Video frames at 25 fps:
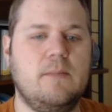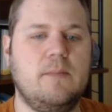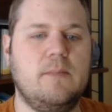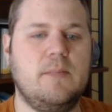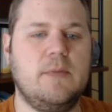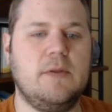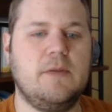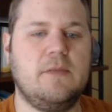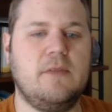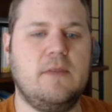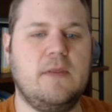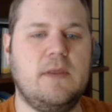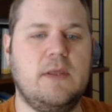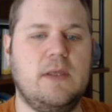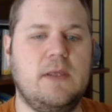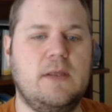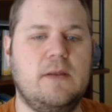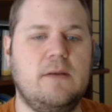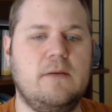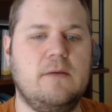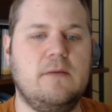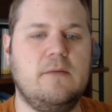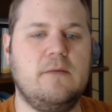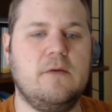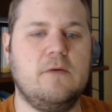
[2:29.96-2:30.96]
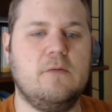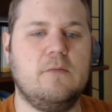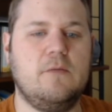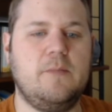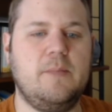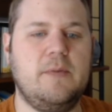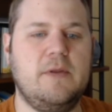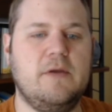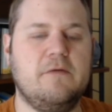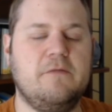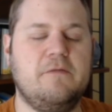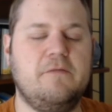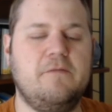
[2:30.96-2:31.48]
but then there would
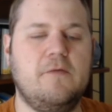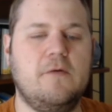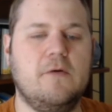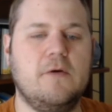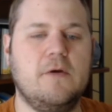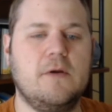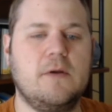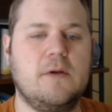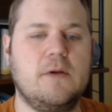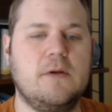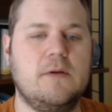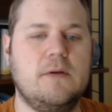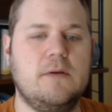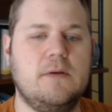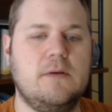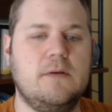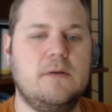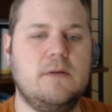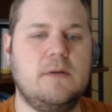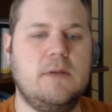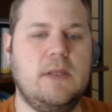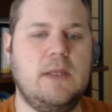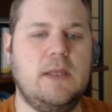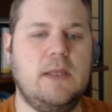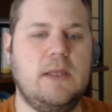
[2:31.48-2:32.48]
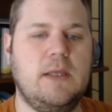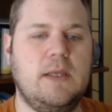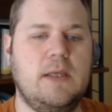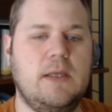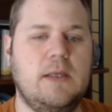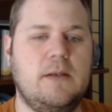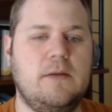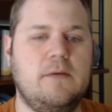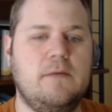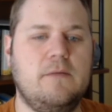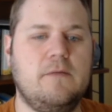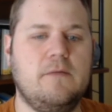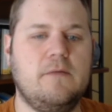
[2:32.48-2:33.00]
be a fork
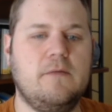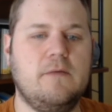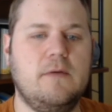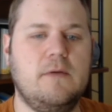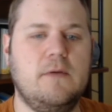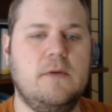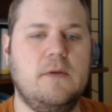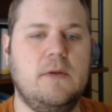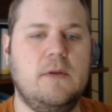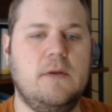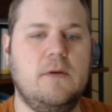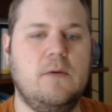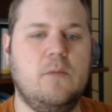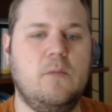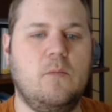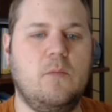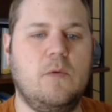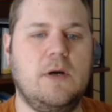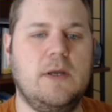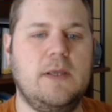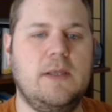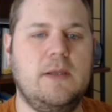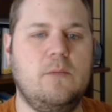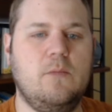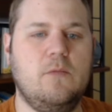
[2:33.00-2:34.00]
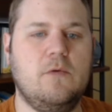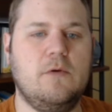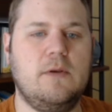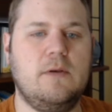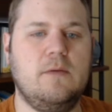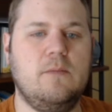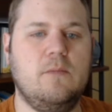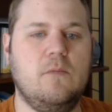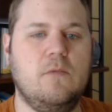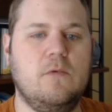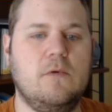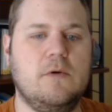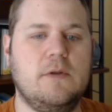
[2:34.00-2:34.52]
and white
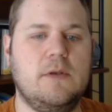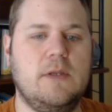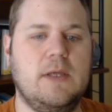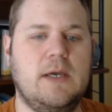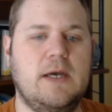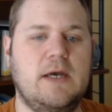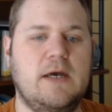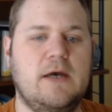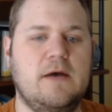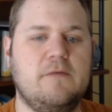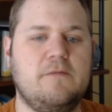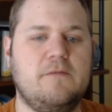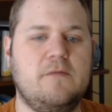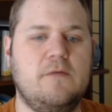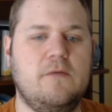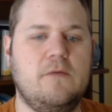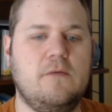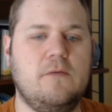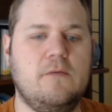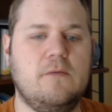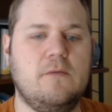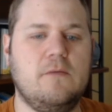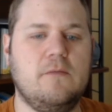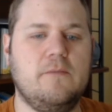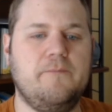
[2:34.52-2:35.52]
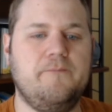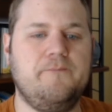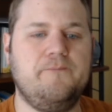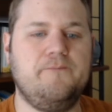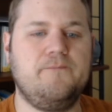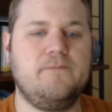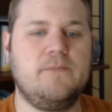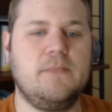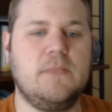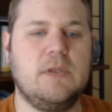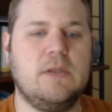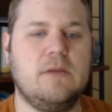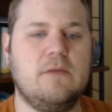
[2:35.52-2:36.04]
would have to
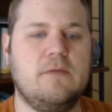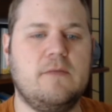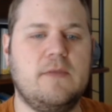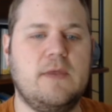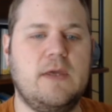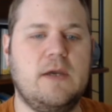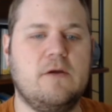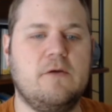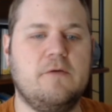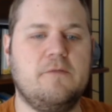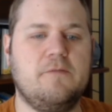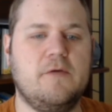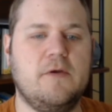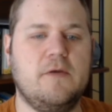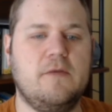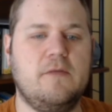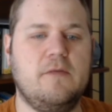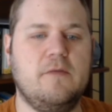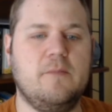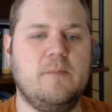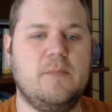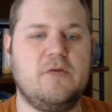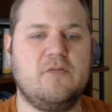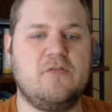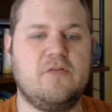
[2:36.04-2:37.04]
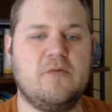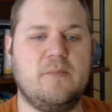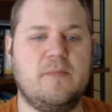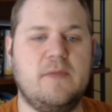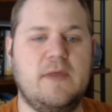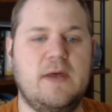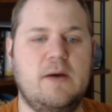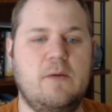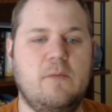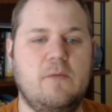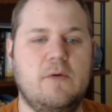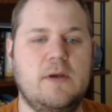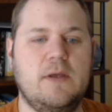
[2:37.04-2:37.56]
sacrifice the bishop
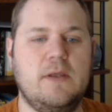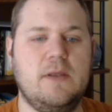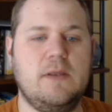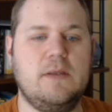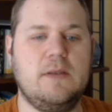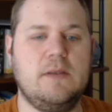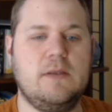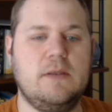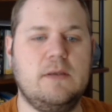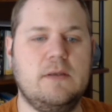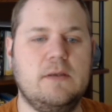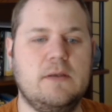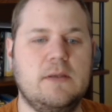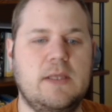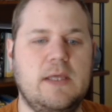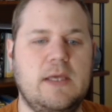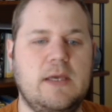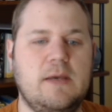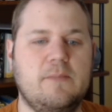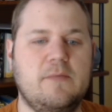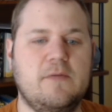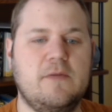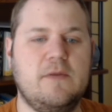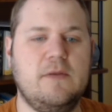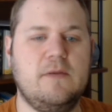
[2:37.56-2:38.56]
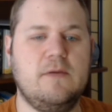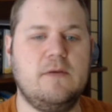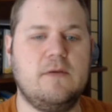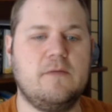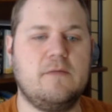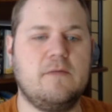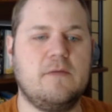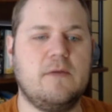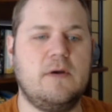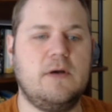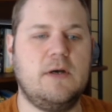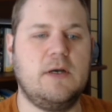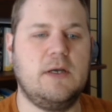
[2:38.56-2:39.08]
that way. Kamsky
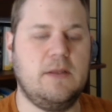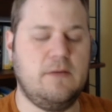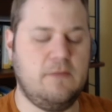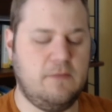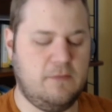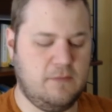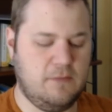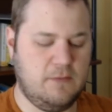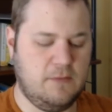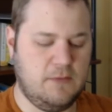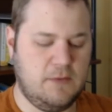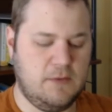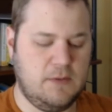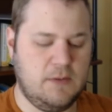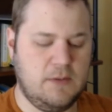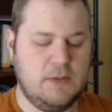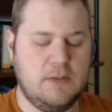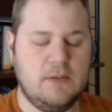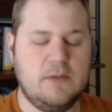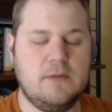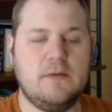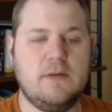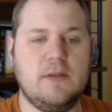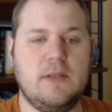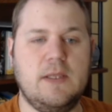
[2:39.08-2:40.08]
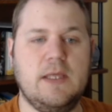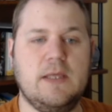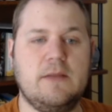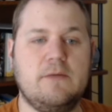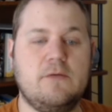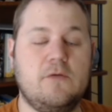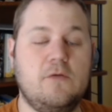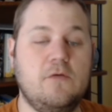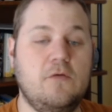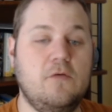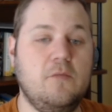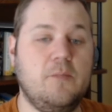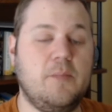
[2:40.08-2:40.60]
decides to get
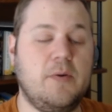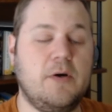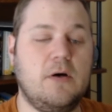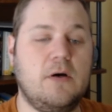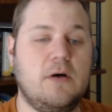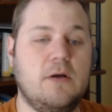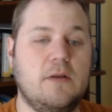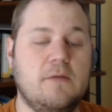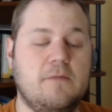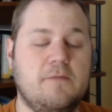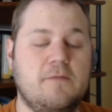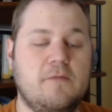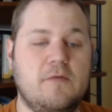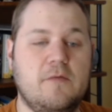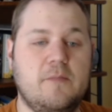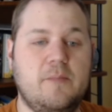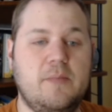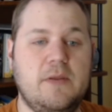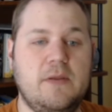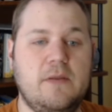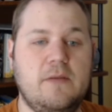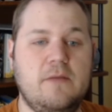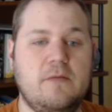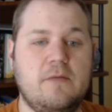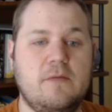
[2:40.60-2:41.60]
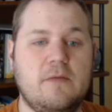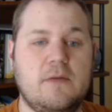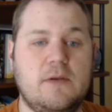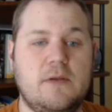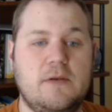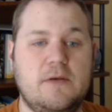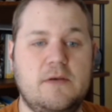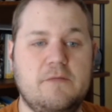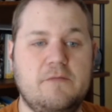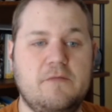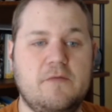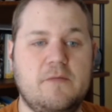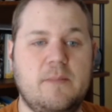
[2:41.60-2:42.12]
two pawns for the piece in a
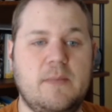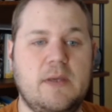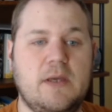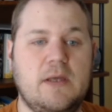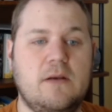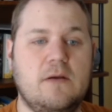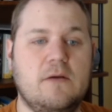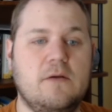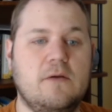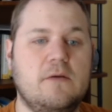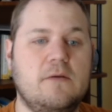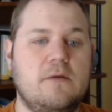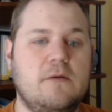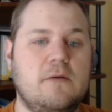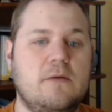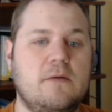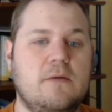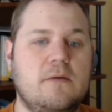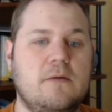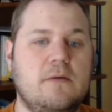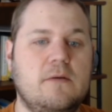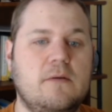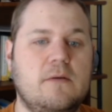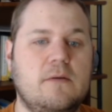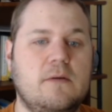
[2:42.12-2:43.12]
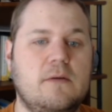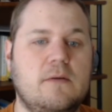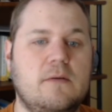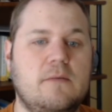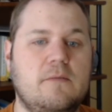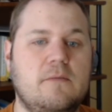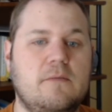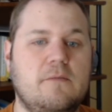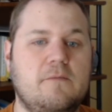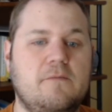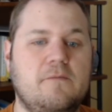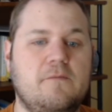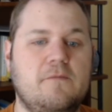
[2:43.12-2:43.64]
different manner.
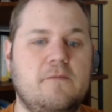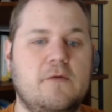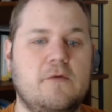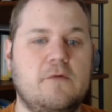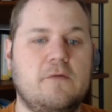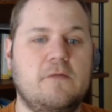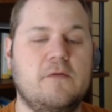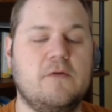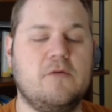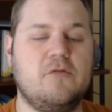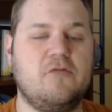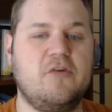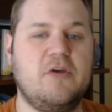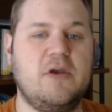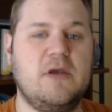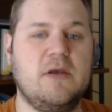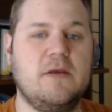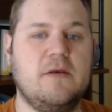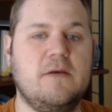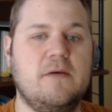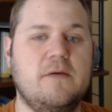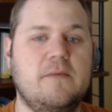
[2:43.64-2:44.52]
First a check,